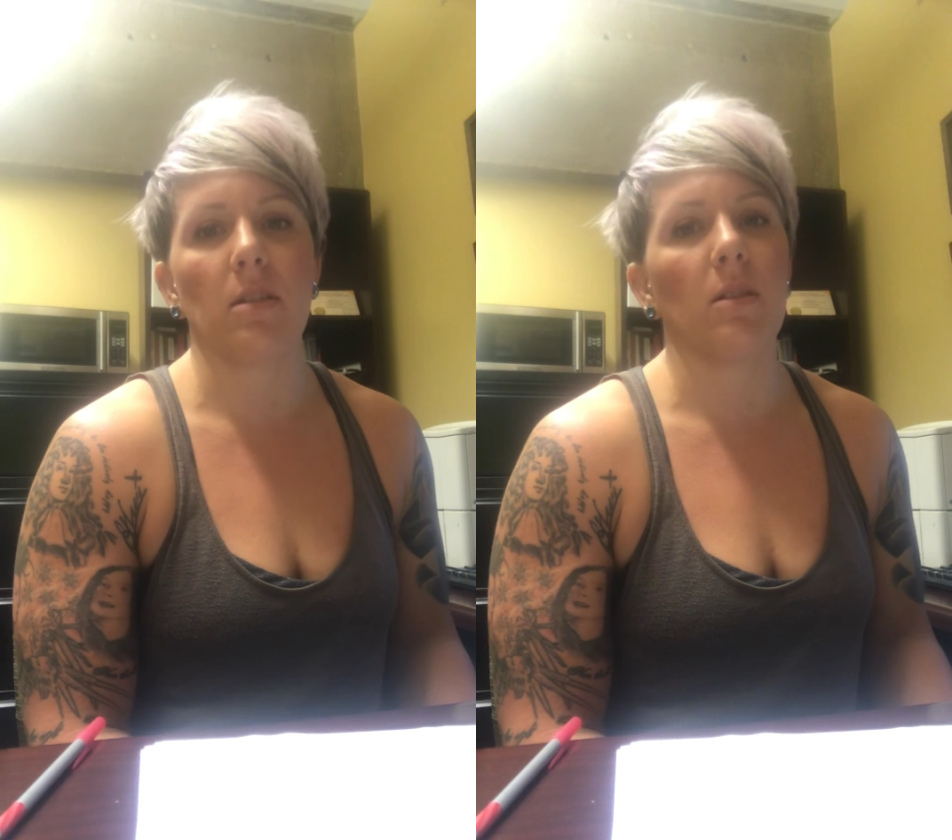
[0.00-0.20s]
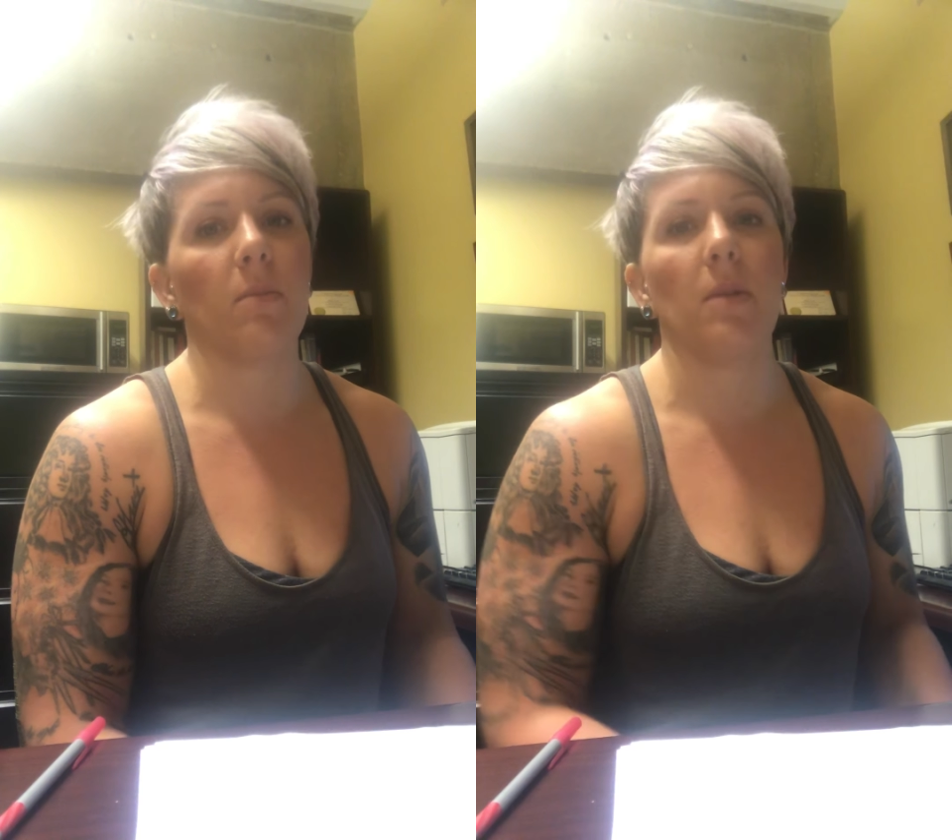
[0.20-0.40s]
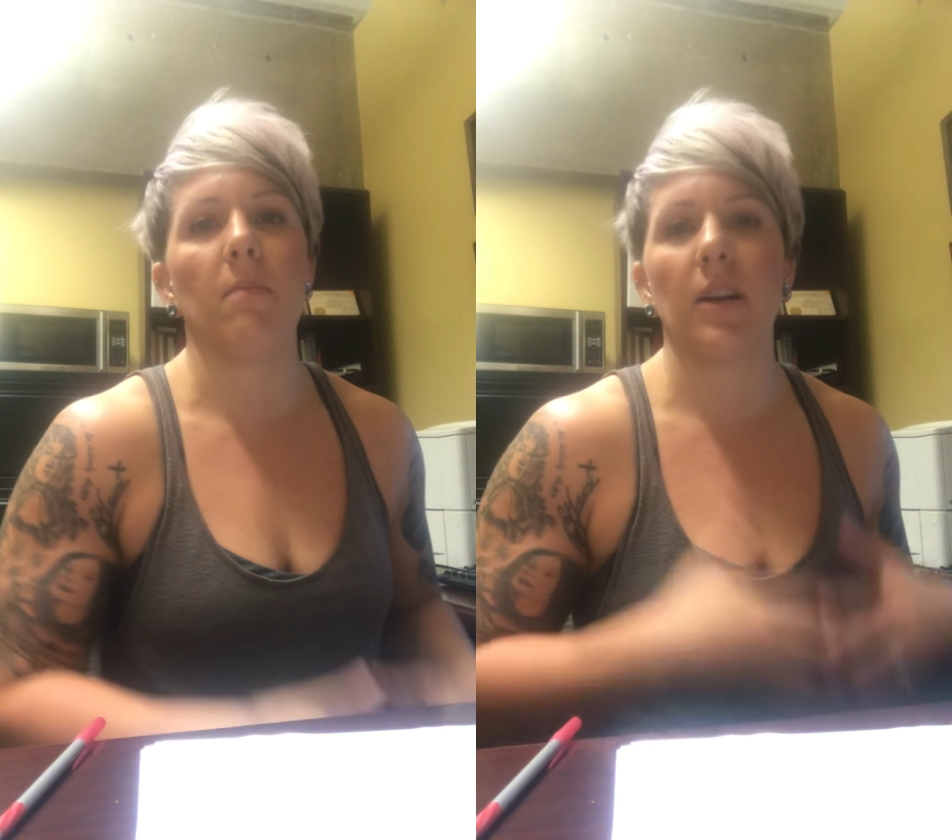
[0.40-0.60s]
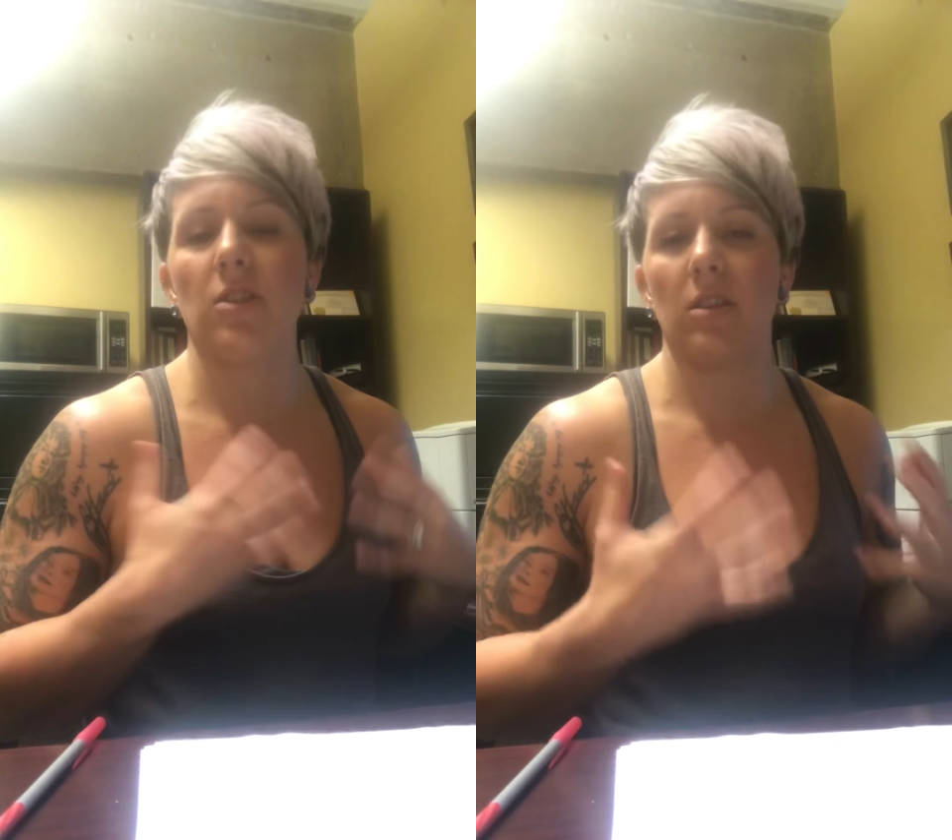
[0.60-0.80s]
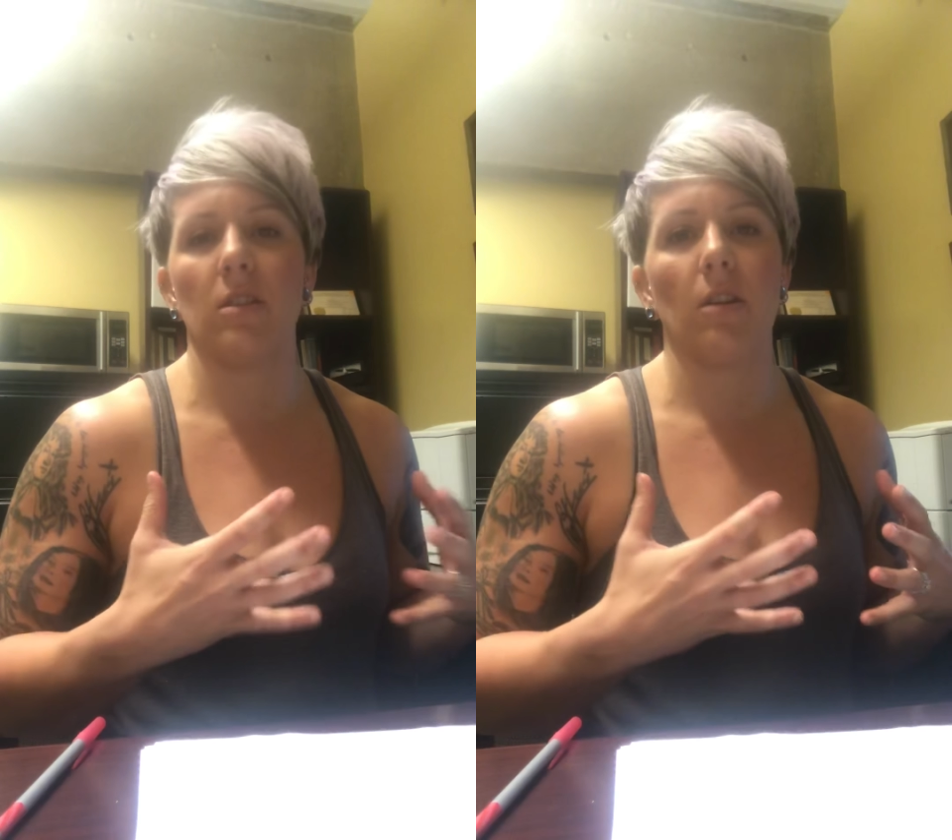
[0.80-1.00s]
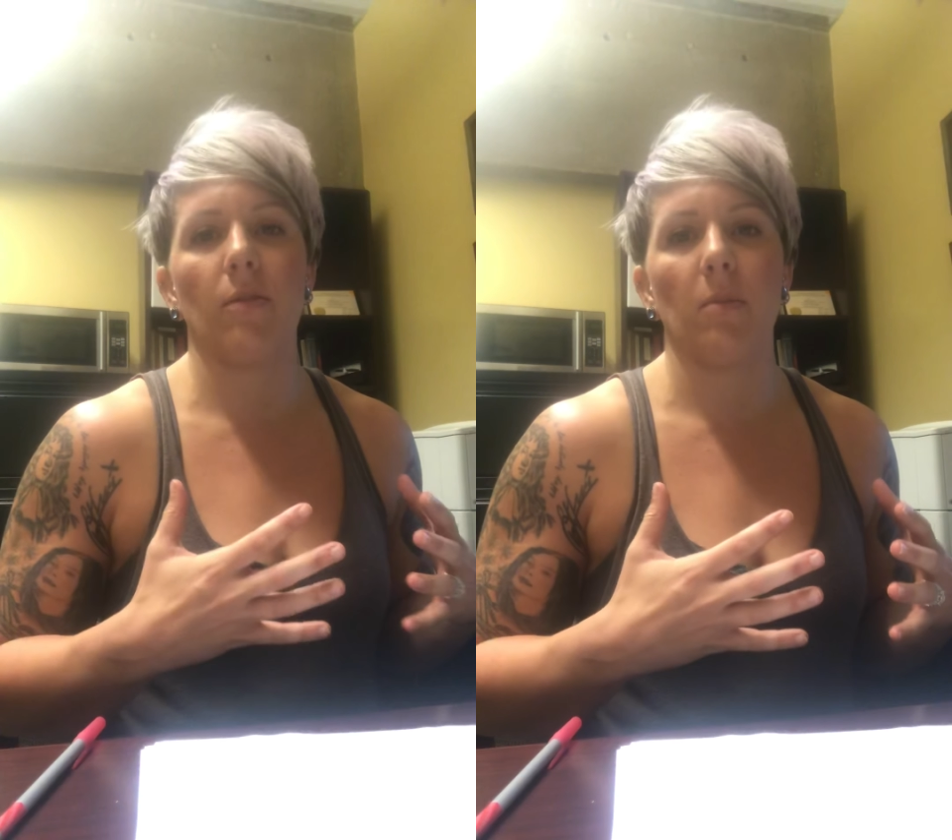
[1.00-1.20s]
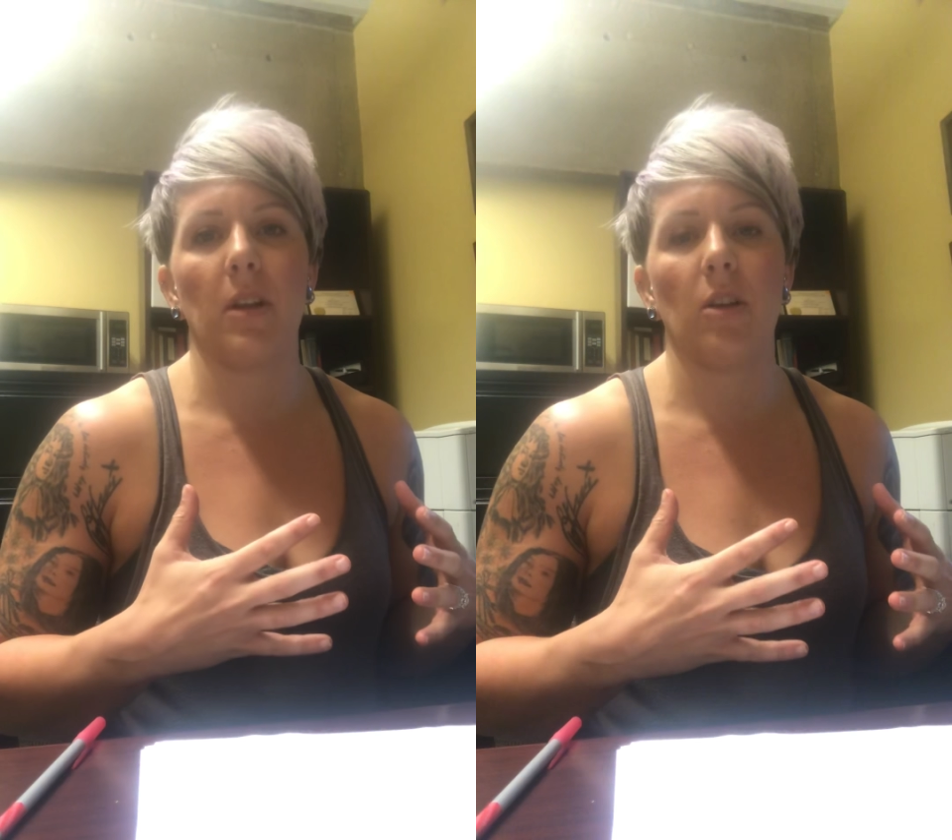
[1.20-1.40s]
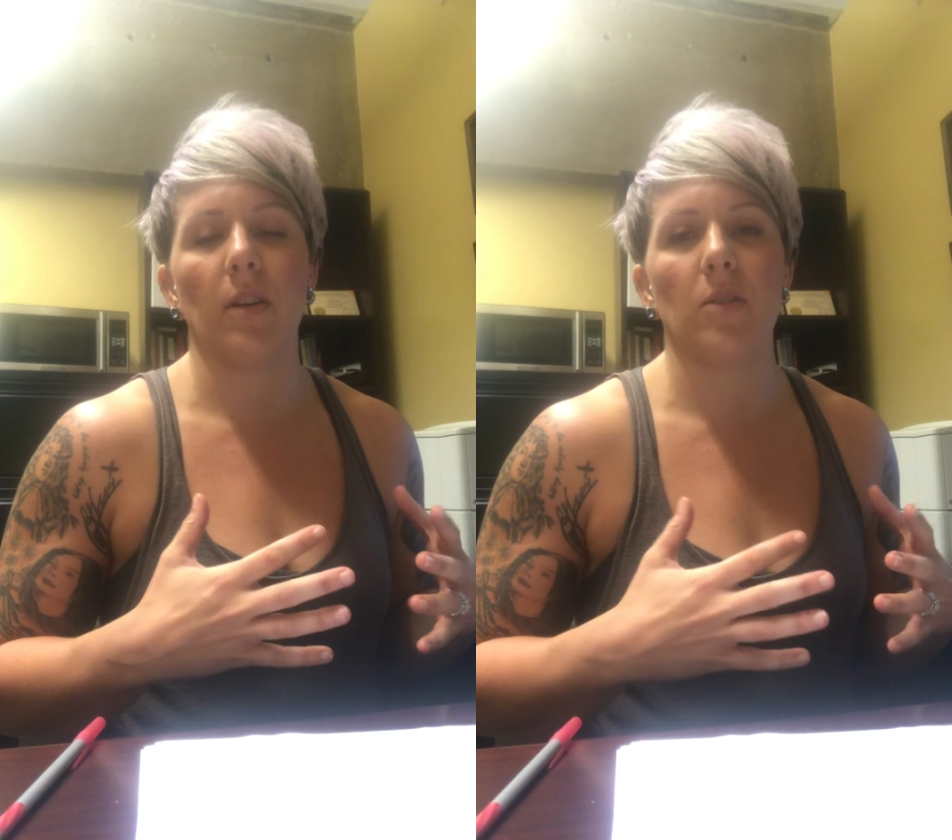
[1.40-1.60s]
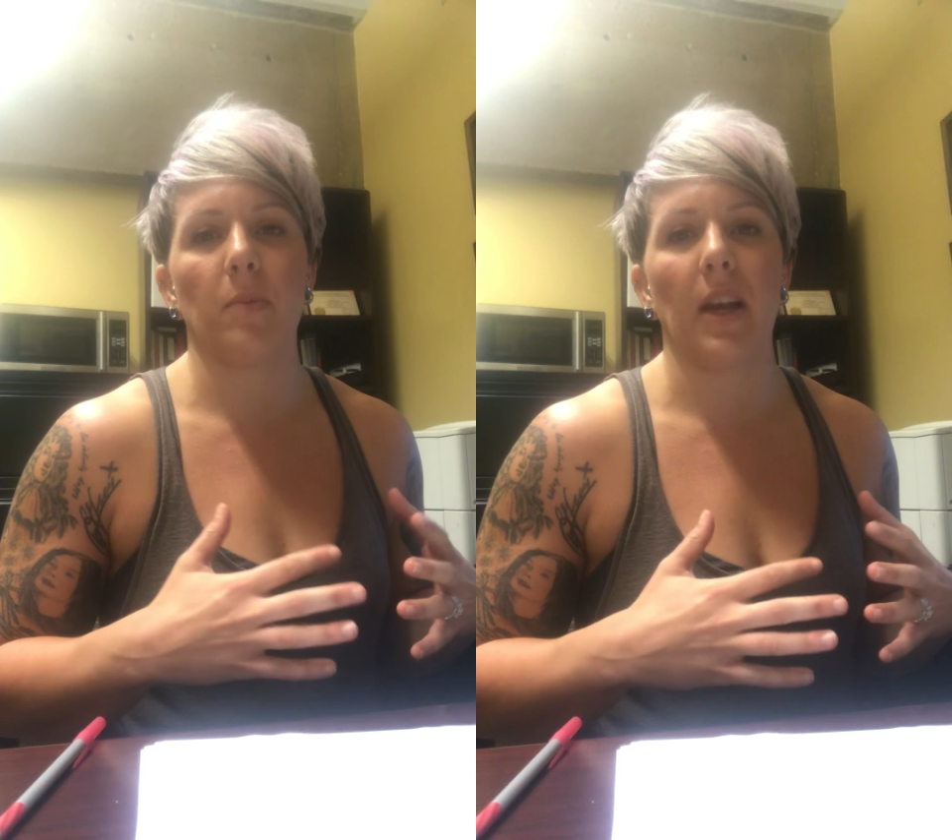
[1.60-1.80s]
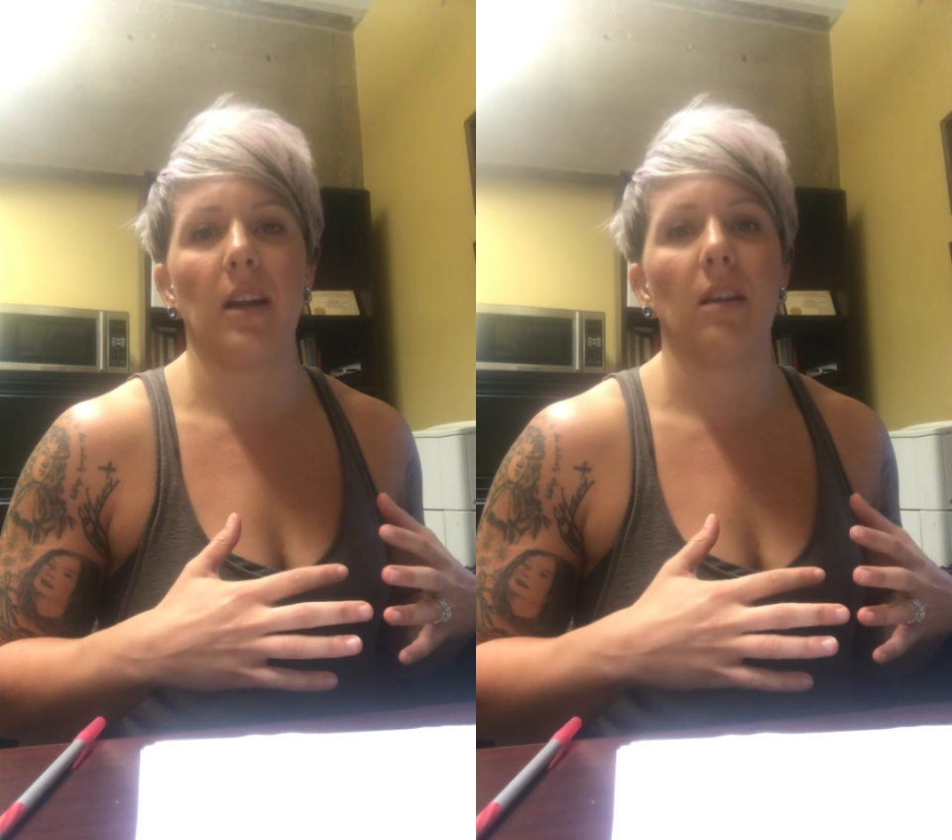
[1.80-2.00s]
going to be much easier for me to
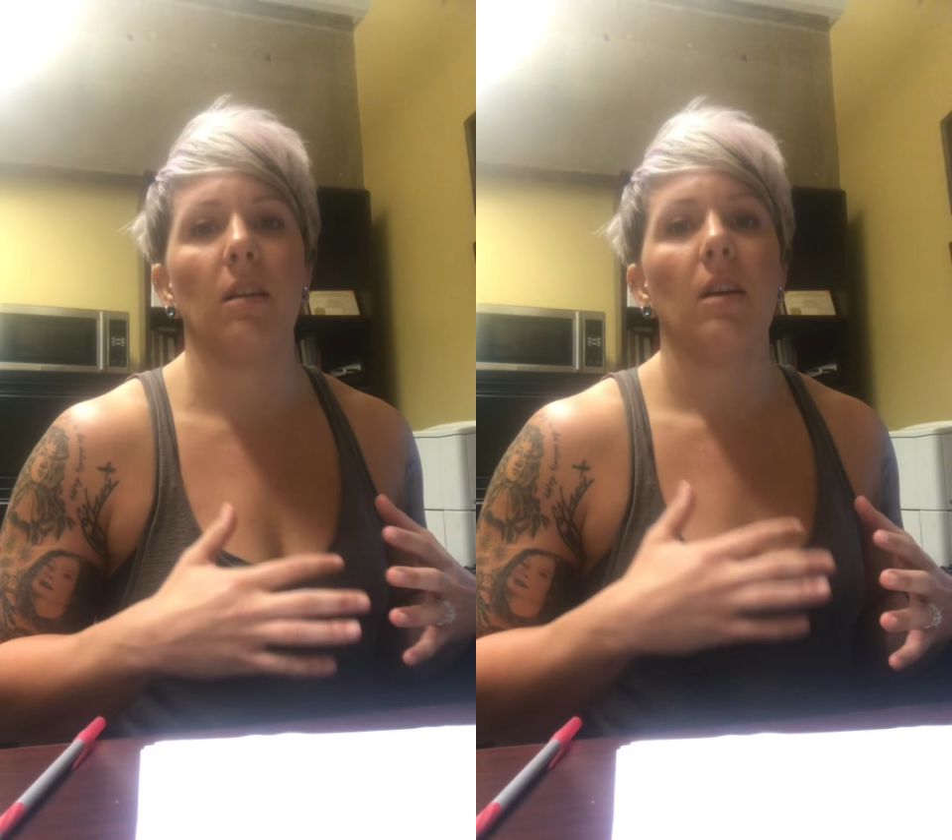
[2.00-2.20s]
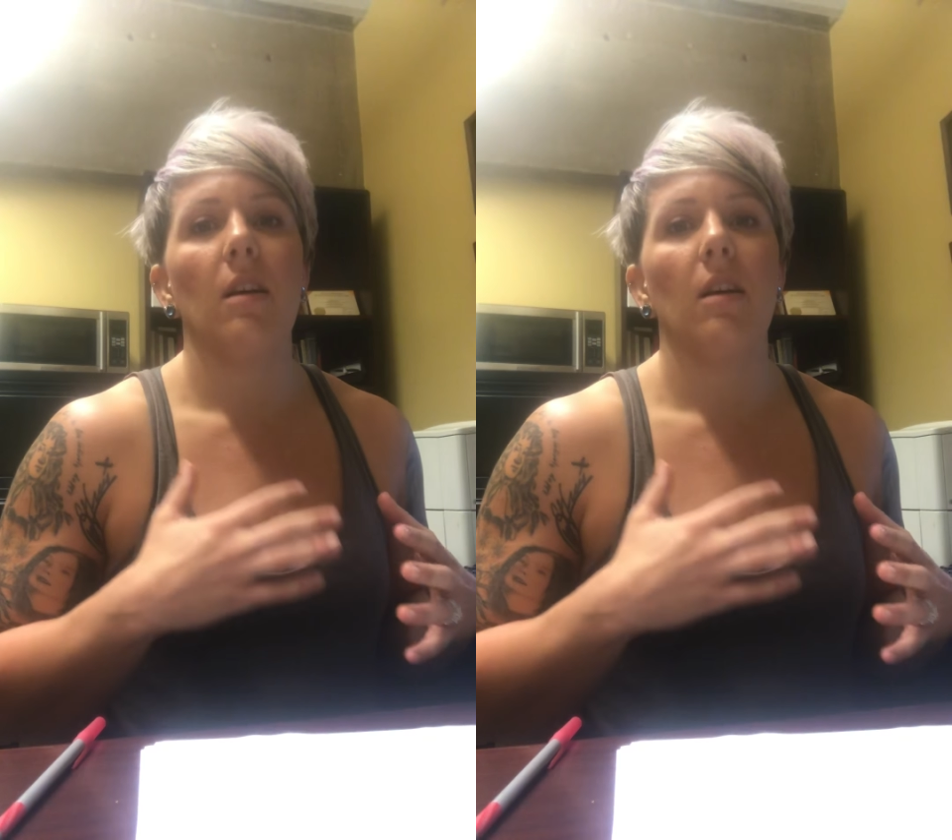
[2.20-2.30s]
explain it